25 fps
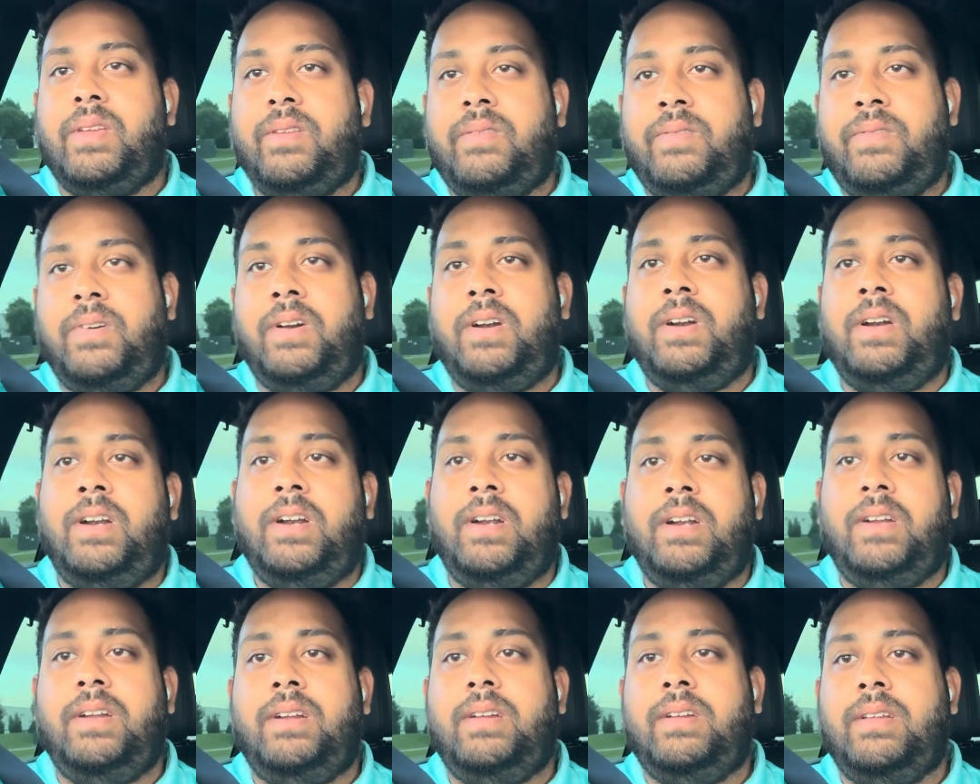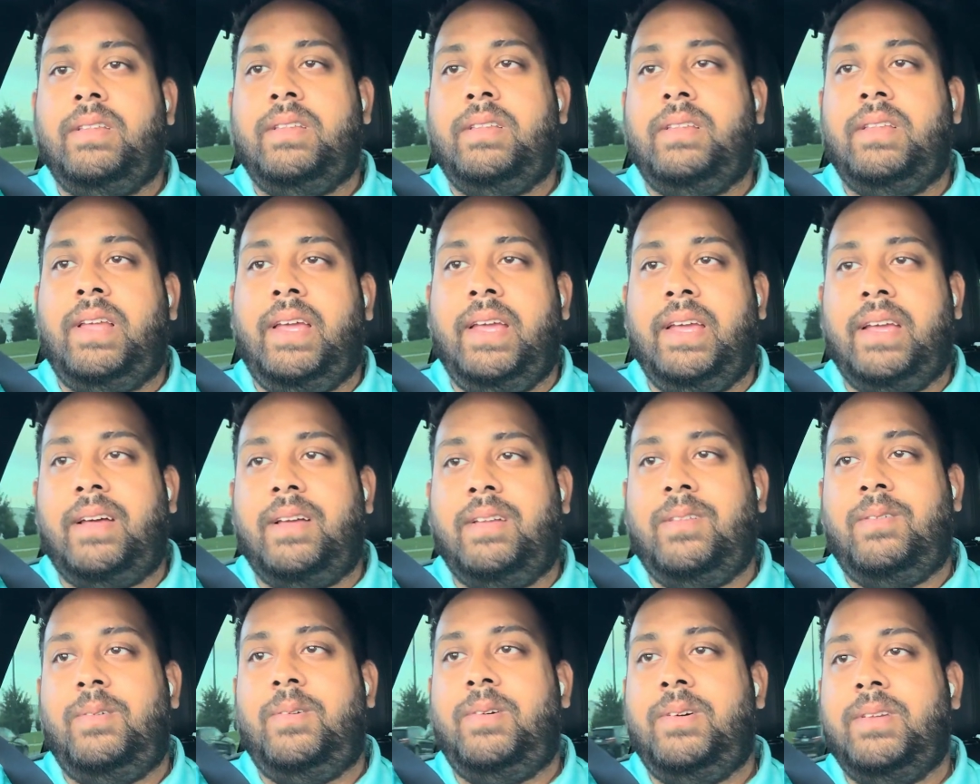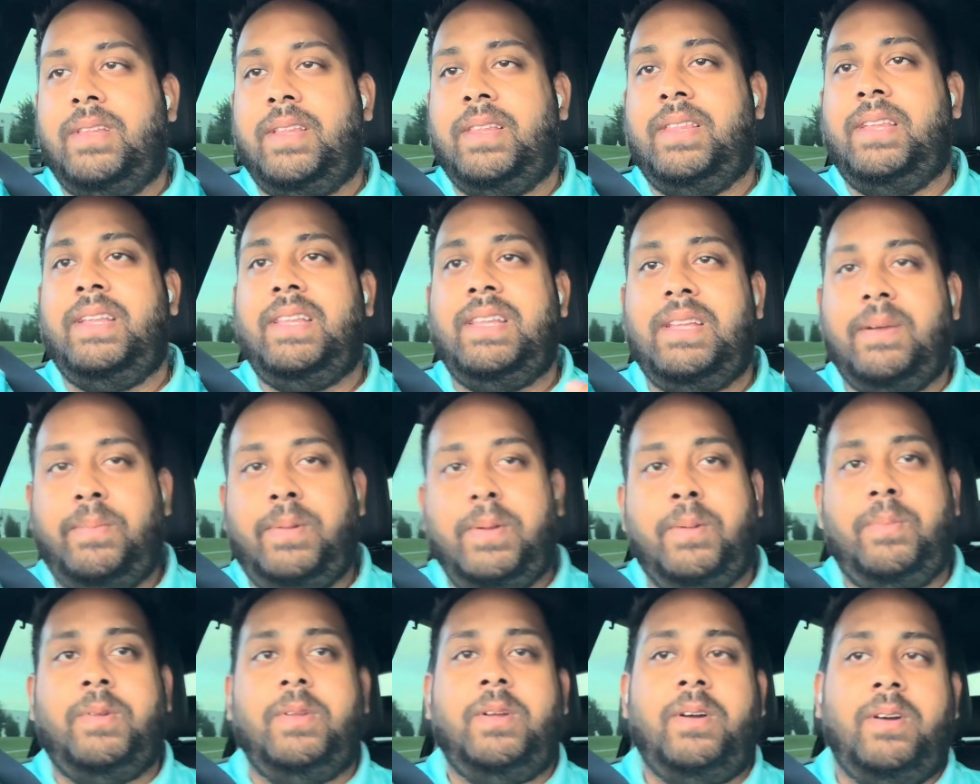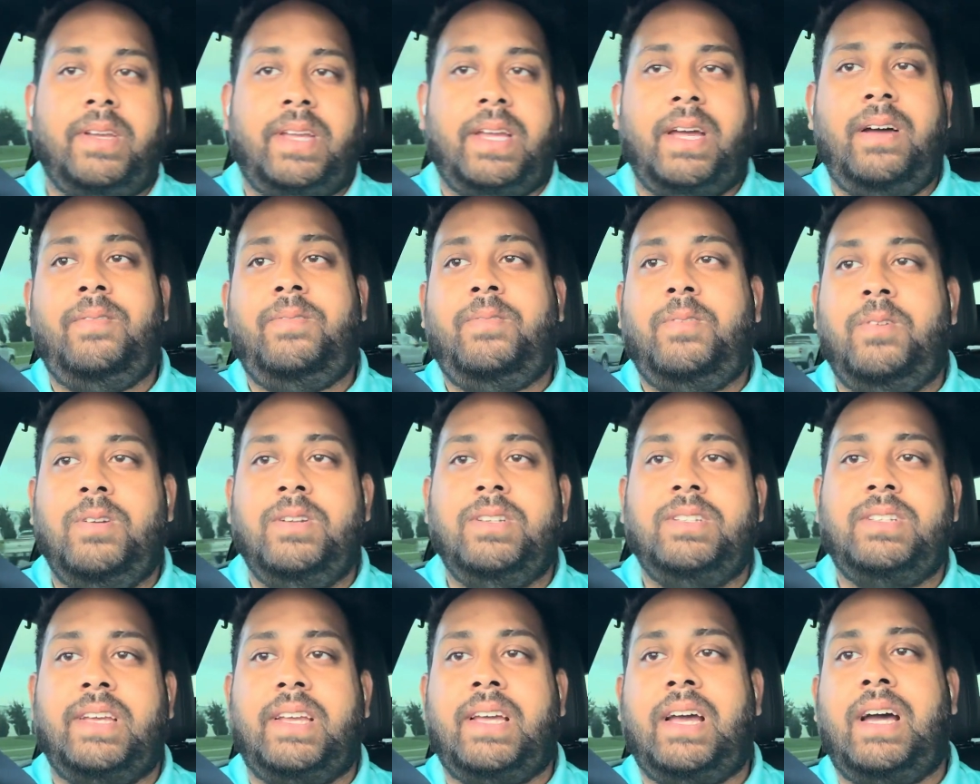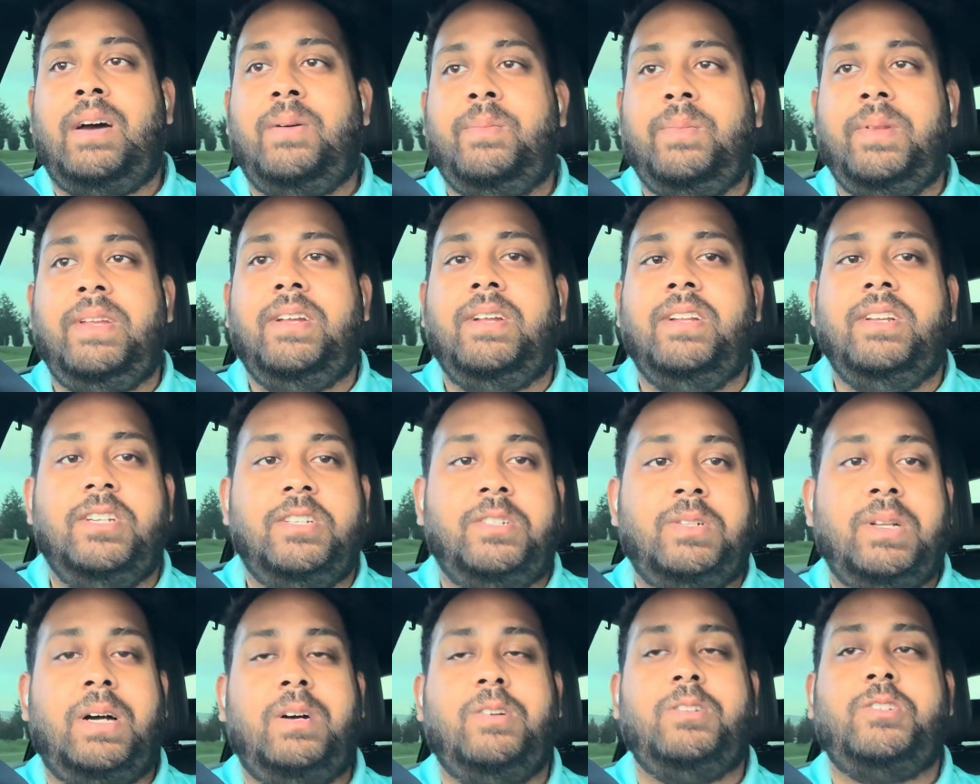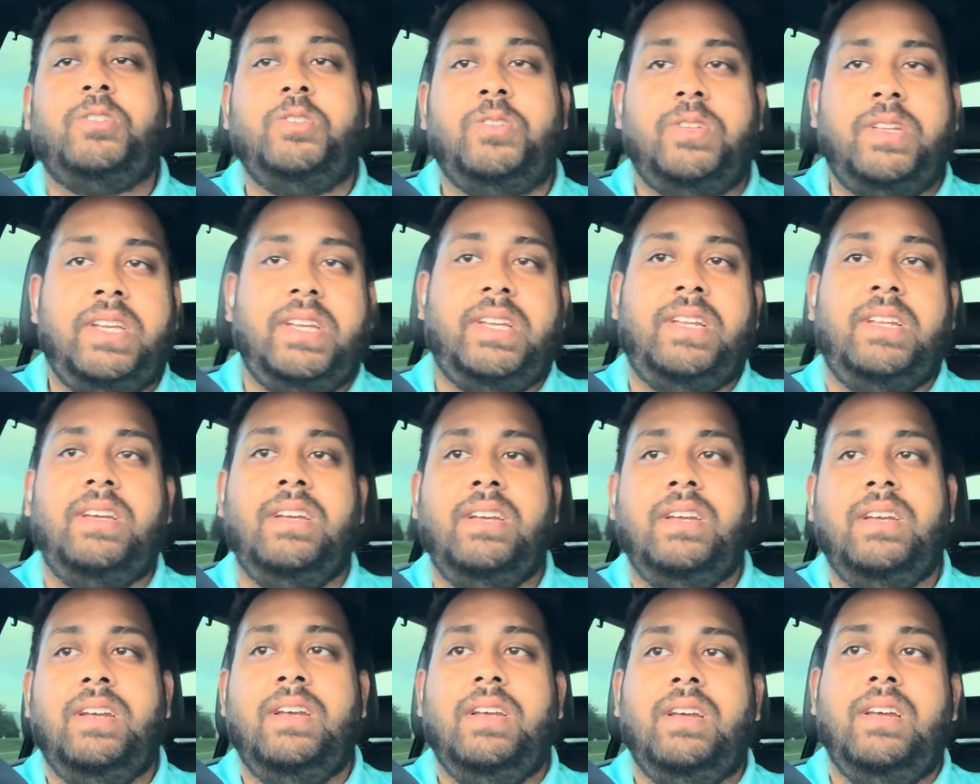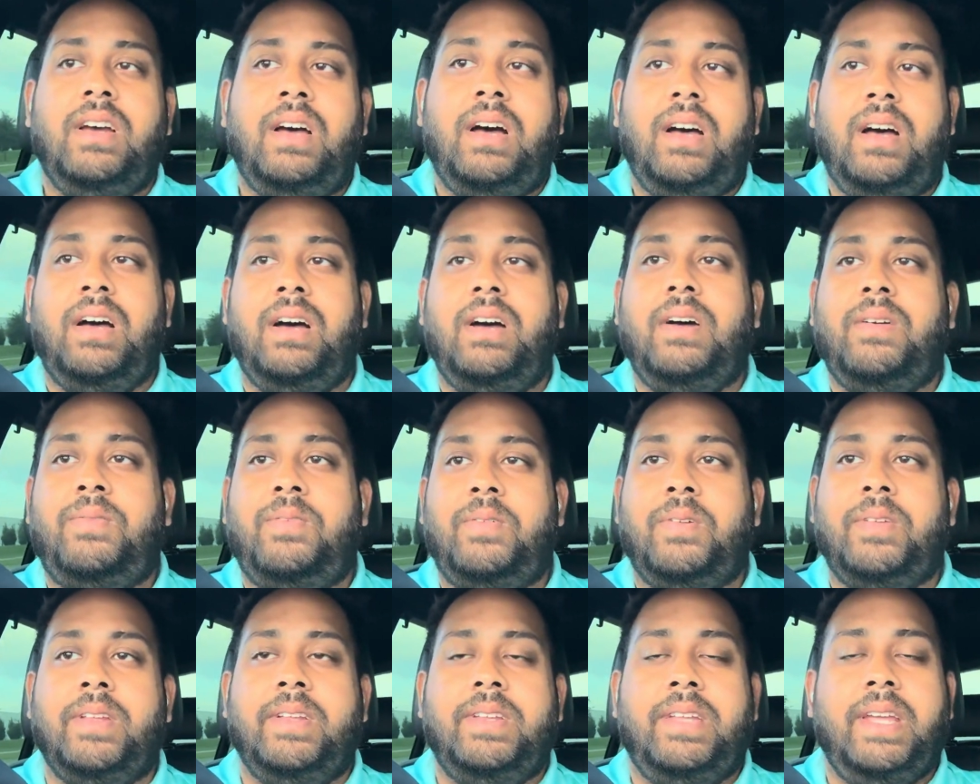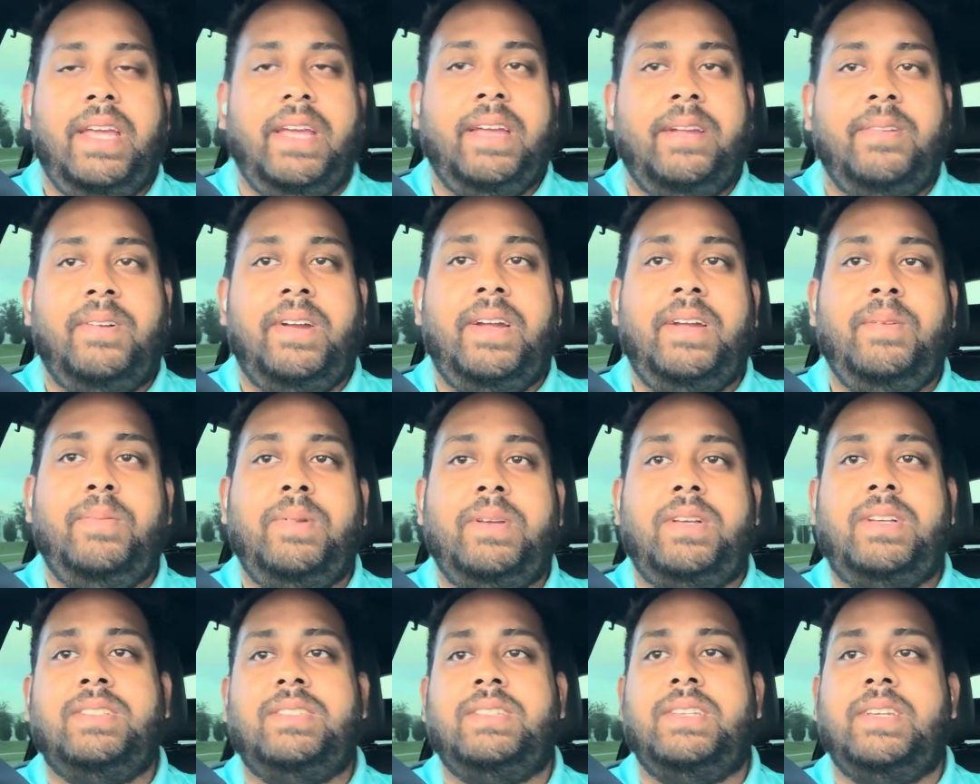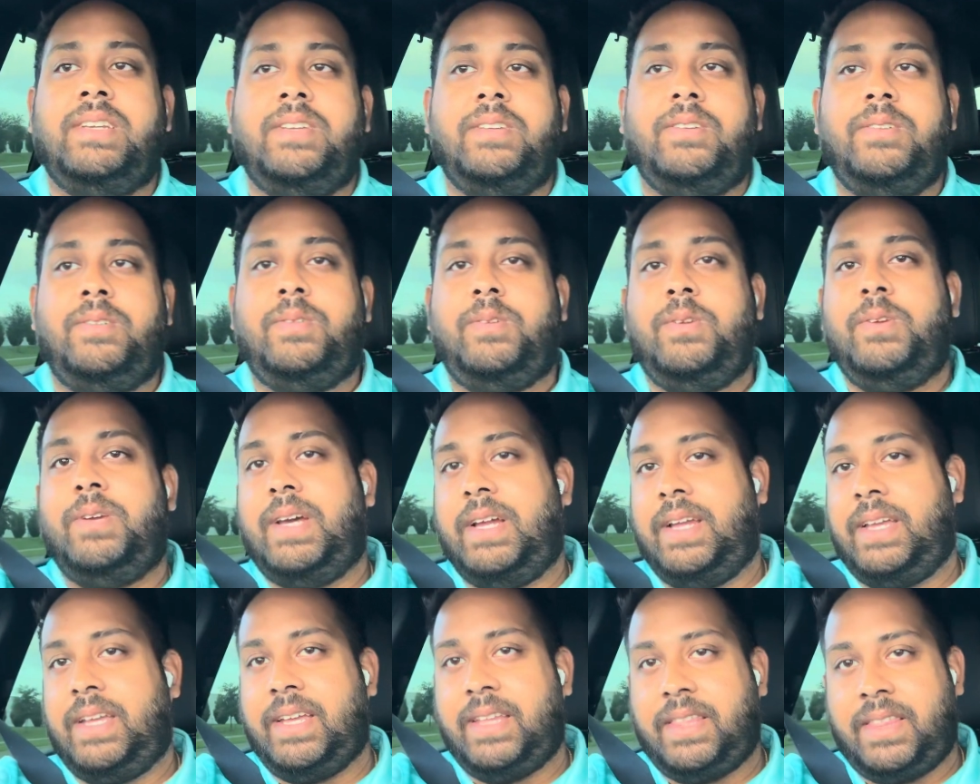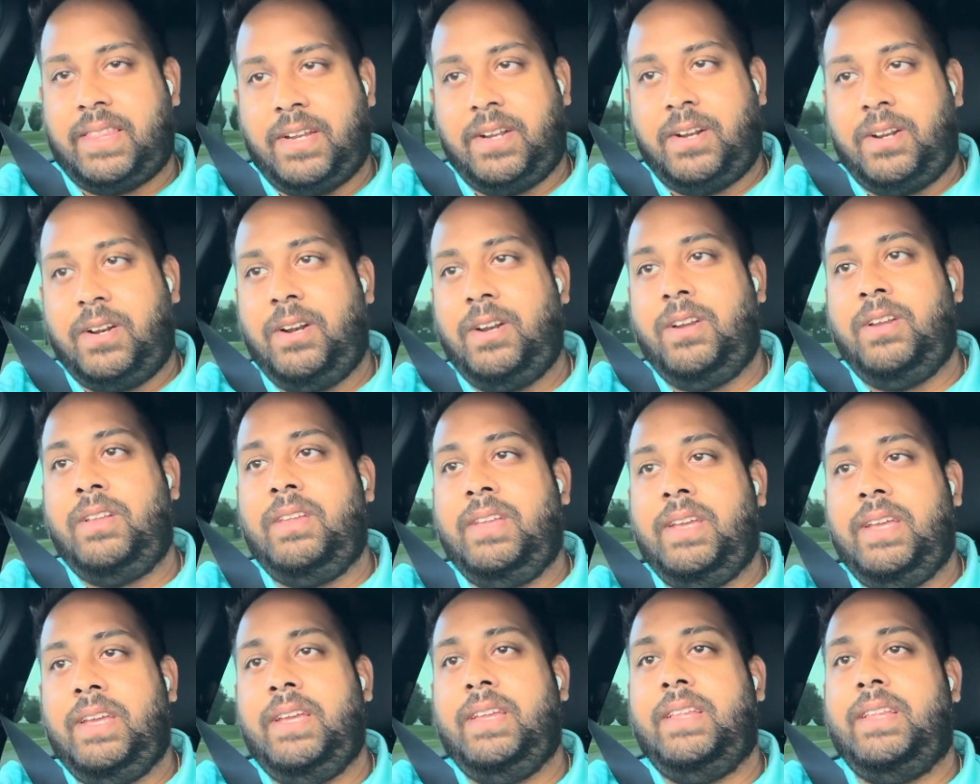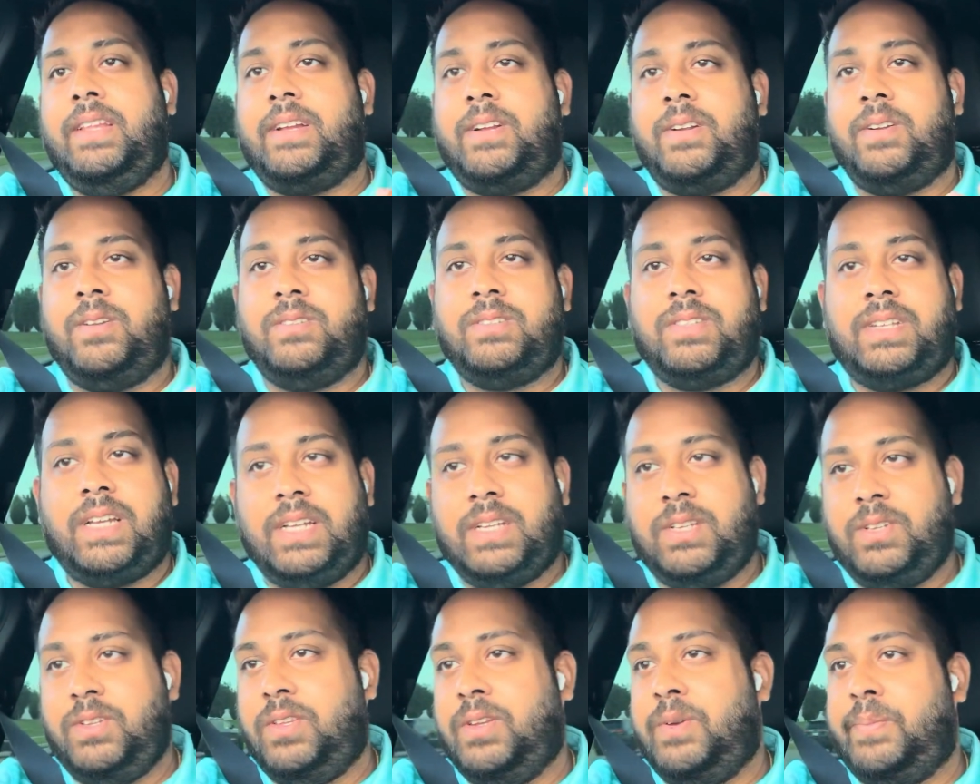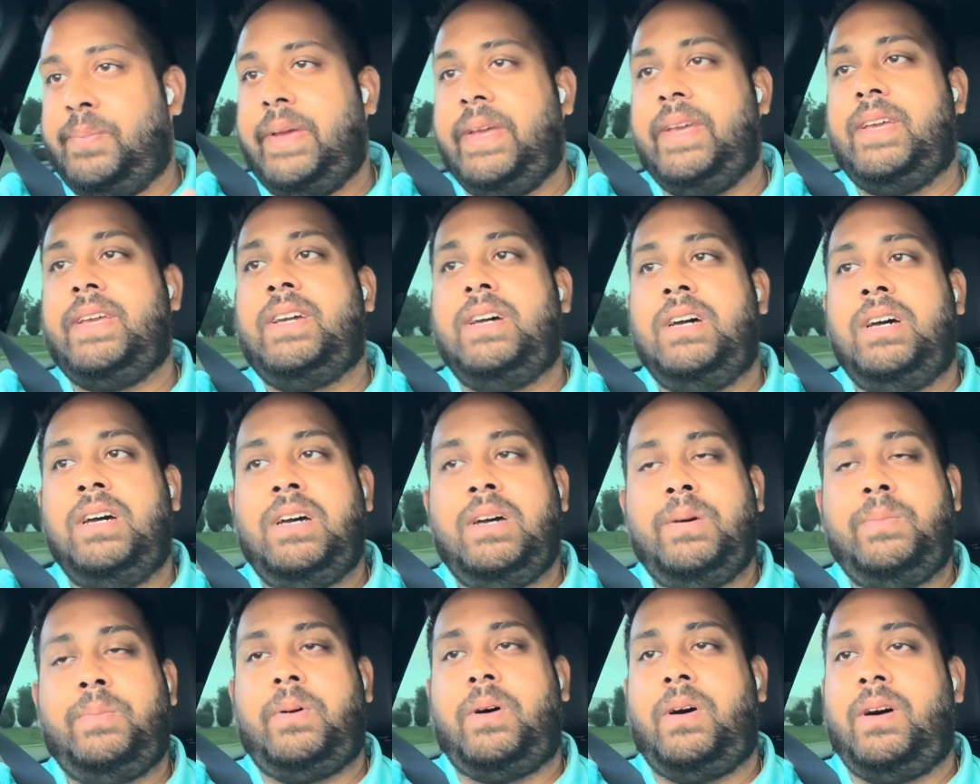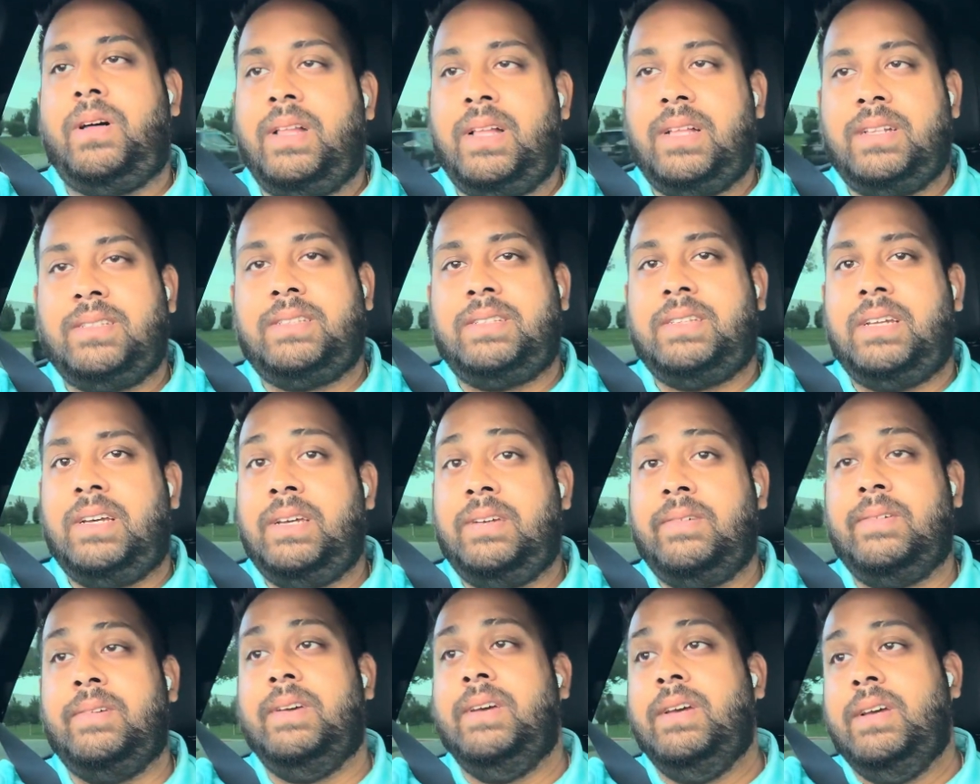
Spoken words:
for like the thing that people don't account for is like how many additional hours you need for the day, right? Because like you gotta get there early, the girls gotta do their makeup, all that stuff.